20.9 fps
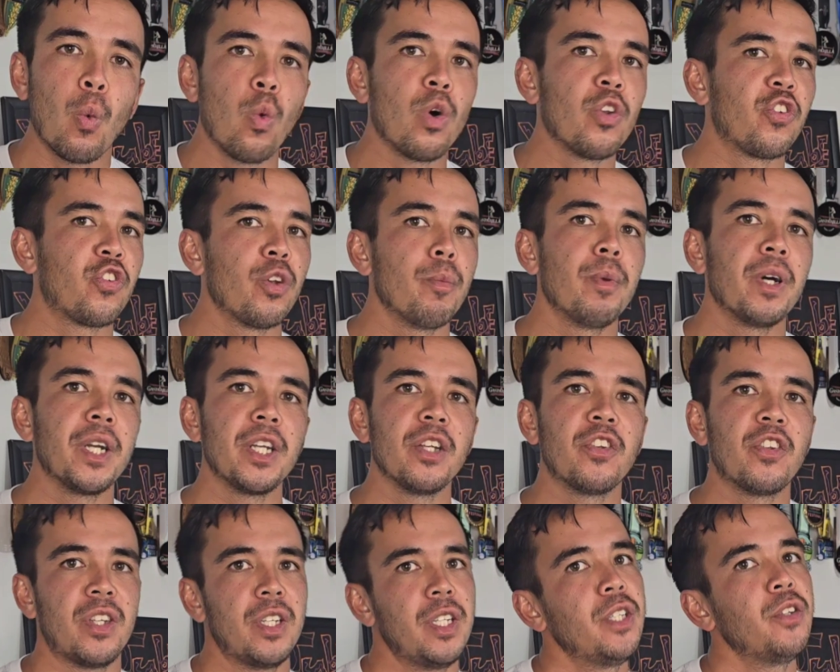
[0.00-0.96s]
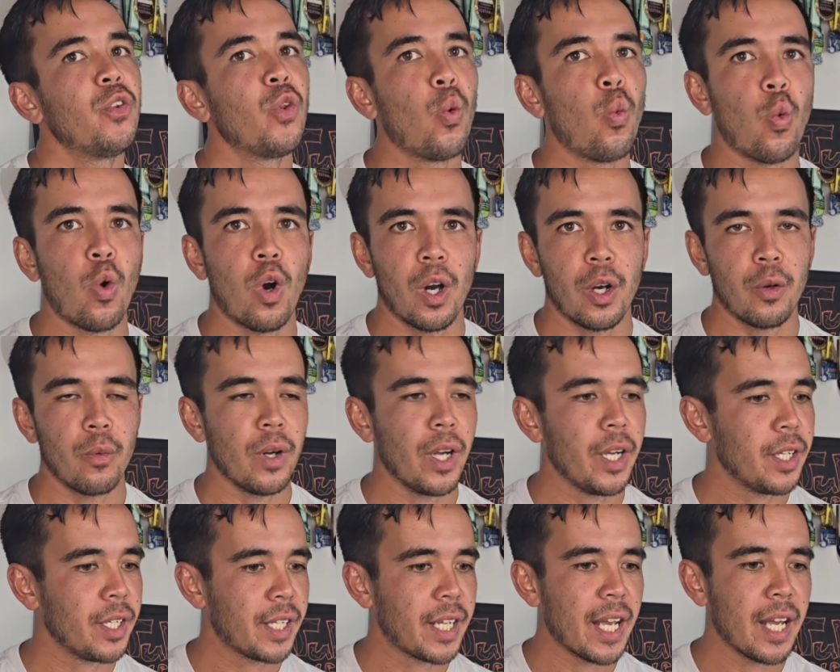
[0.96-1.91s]
Once somebody's in the water,
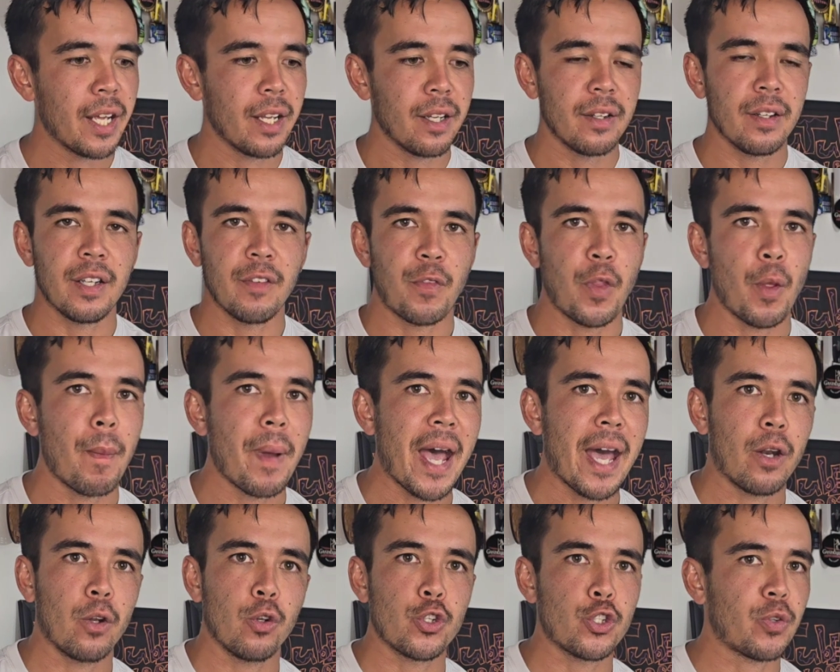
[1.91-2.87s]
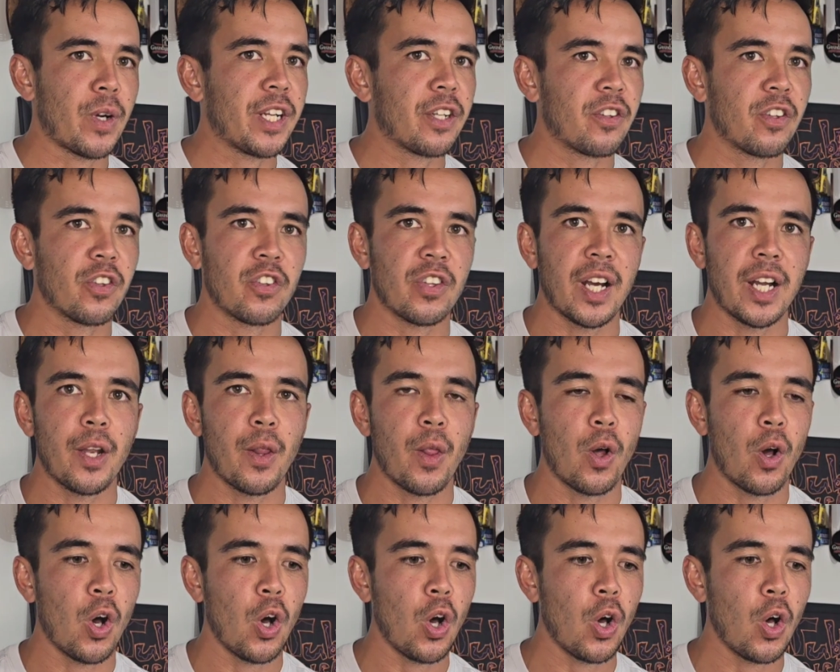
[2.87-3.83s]
right? Again, if the paddle strikes the side of the
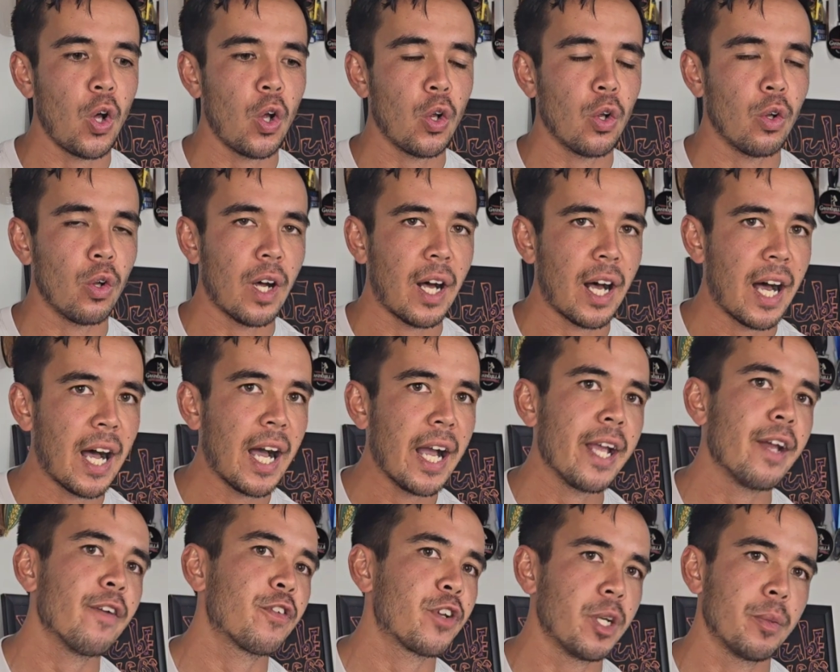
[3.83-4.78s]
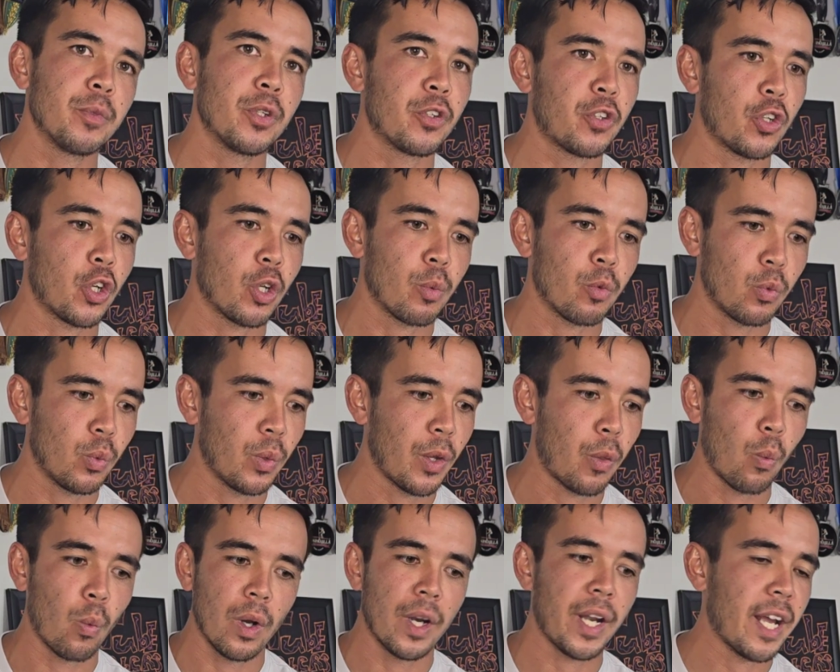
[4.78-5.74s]
hull, I have come to terms with
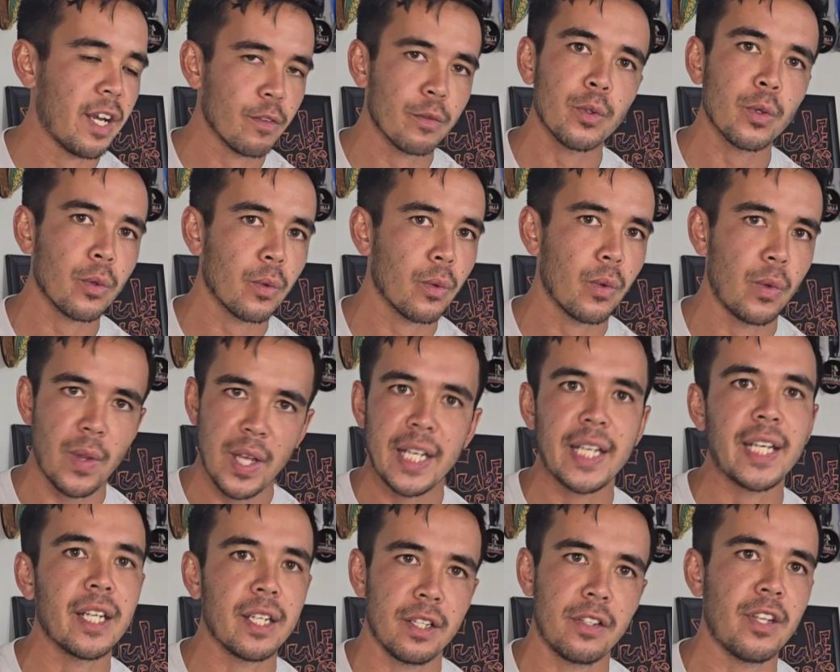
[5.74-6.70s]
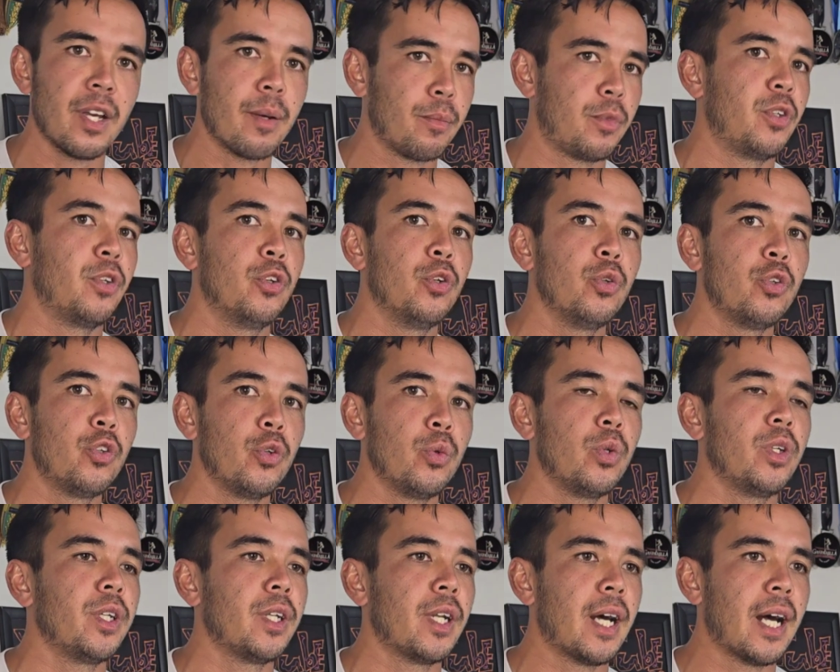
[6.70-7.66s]
whatever they can attempt to do to
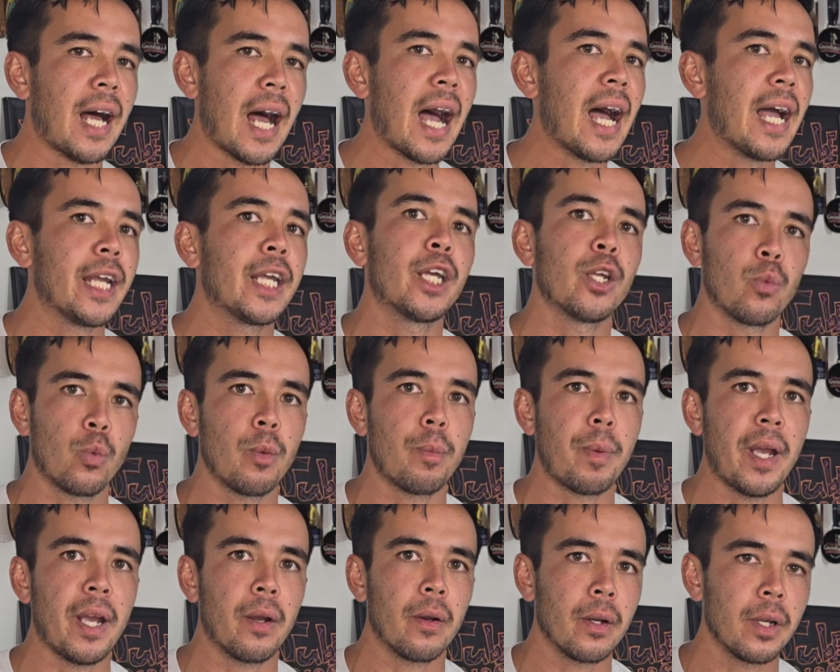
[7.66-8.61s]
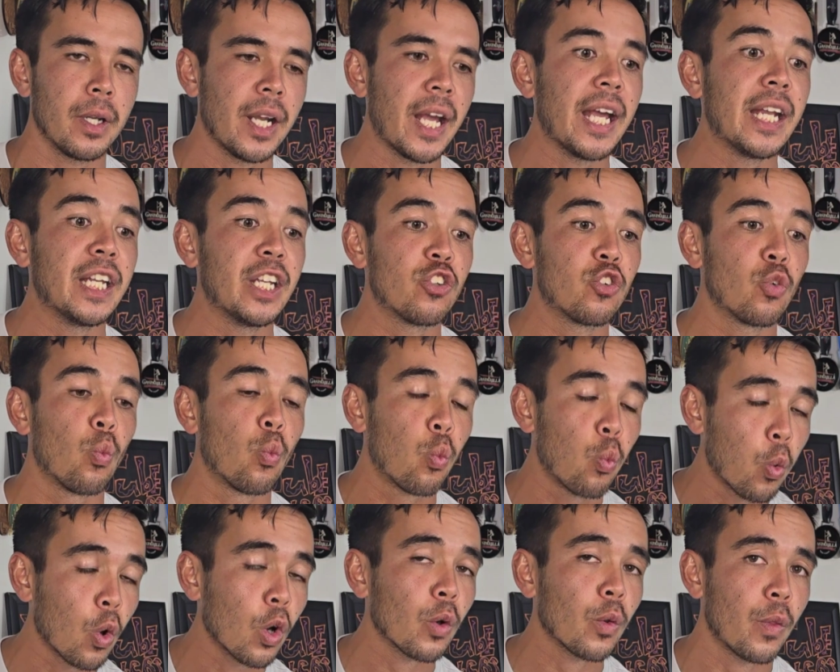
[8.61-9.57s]
it, I can repair it, and it's
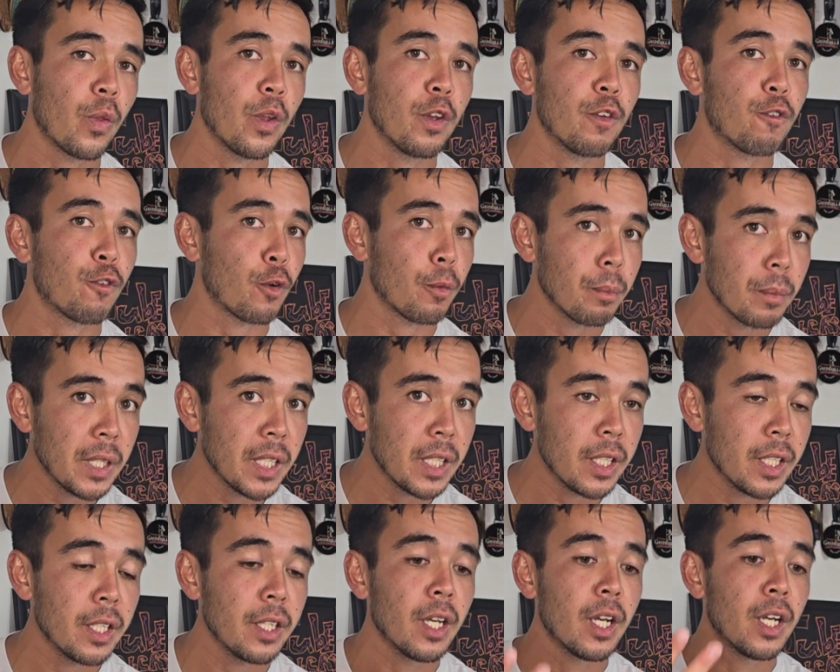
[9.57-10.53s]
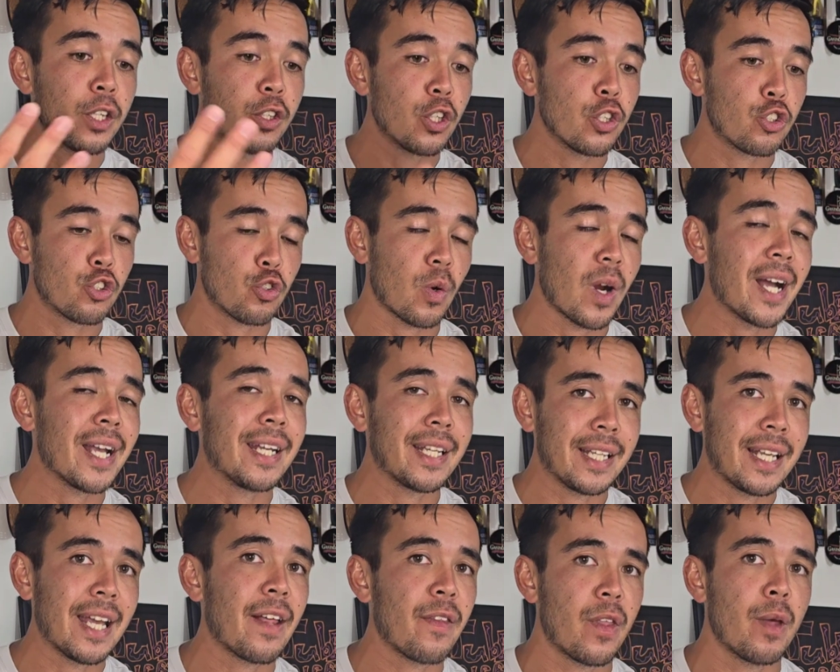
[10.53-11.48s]
worth it for me to try and
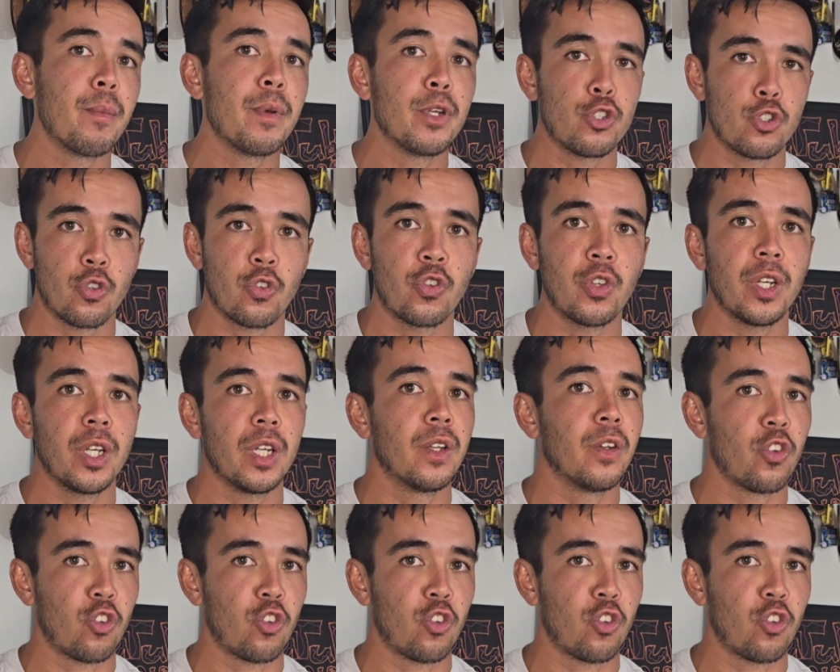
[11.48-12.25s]
get them interested in the